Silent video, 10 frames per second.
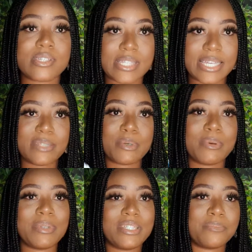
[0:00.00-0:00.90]
scent,
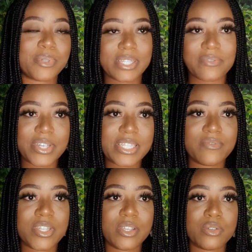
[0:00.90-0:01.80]
probably the
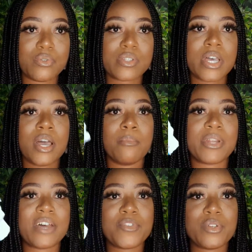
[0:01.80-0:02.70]
preservative they used,
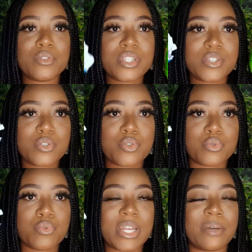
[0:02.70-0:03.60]
but I've used these
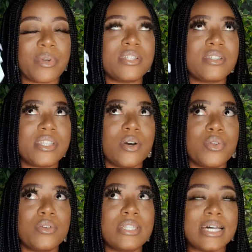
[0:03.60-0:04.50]
two and I'm going to tell
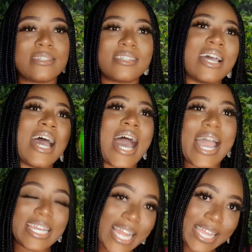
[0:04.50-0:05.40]
you that
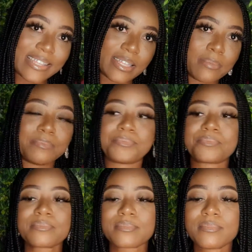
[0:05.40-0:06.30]
I like them.
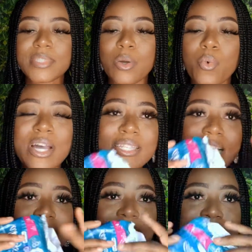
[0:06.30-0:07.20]
What
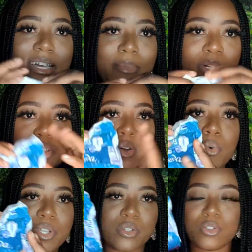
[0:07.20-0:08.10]
I like about the
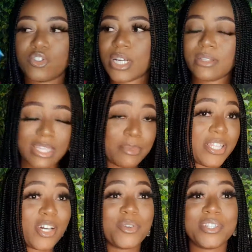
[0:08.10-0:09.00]
Always Ultra, let me
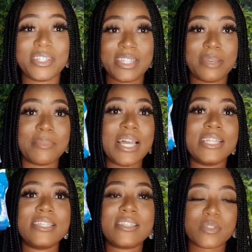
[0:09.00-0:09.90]
tell you the name.
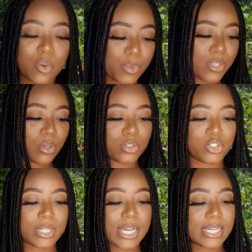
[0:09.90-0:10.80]
This is Always
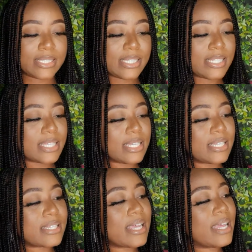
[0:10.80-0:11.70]
Ultra and this
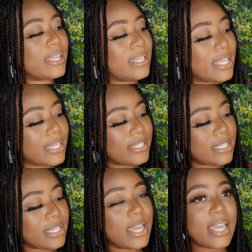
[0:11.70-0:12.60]
is
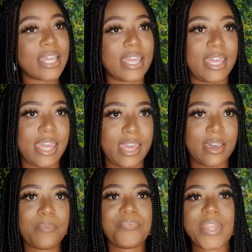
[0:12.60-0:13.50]
Lady
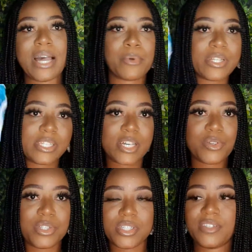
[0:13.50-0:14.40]
Care. I'm going to tell
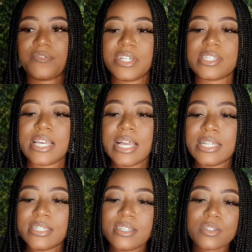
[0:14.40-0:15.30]
you the difference.
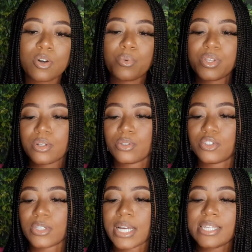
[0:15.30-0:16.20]
This Always
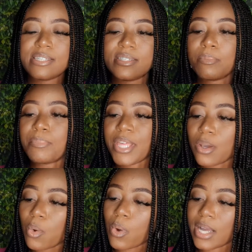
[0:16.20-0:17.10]
Ultra is the
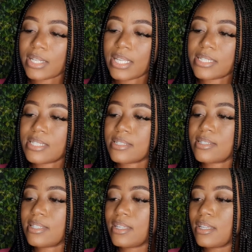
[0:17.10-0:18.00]
pink one. It
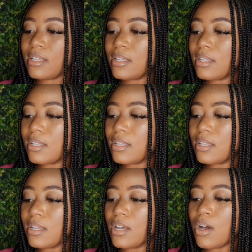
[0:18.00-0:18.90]
is the
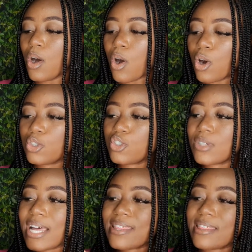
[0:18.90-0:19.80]

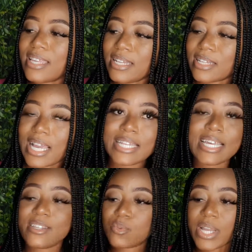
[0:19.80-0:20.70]
ultra thin, and
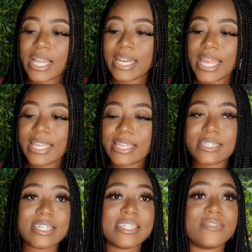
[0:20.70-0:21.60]
that is why I like
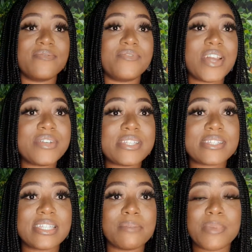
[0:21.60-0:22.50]
it. It is very
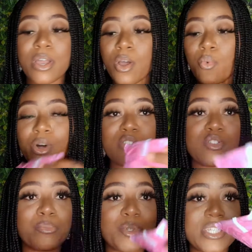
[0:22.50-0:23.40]
slim. Once
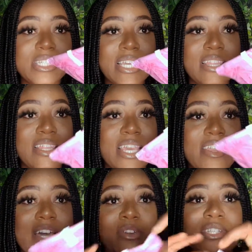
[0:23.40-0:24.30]
you put it in there,
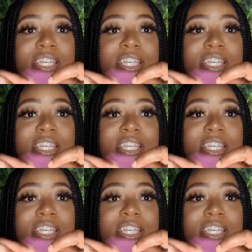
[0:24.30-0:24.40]
you're not